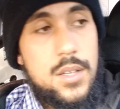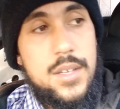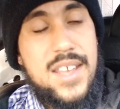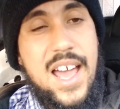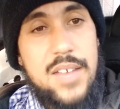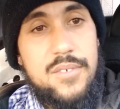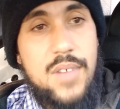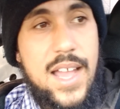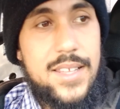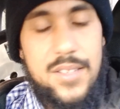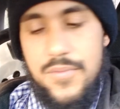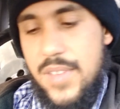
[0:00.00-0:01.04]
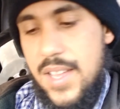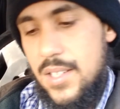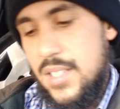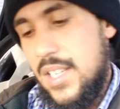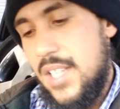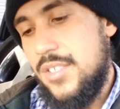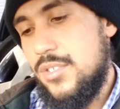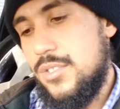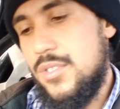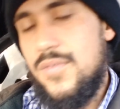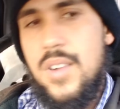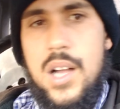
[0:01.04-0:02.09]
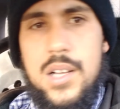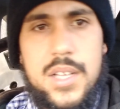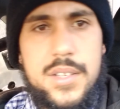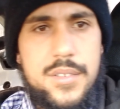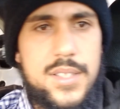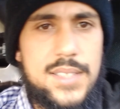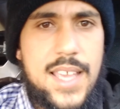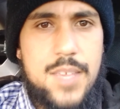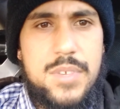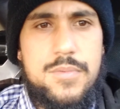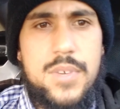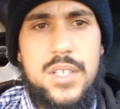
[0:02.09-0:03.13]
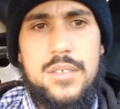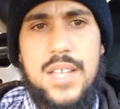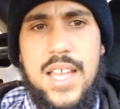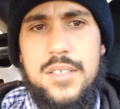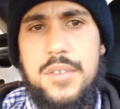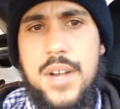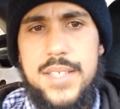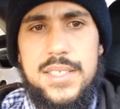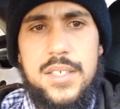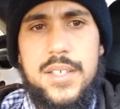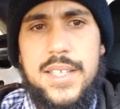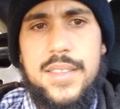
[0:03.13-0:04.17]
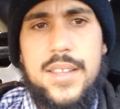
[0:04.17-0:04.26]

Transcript: nonviolent felon and you do fall under this AB 109 criteria,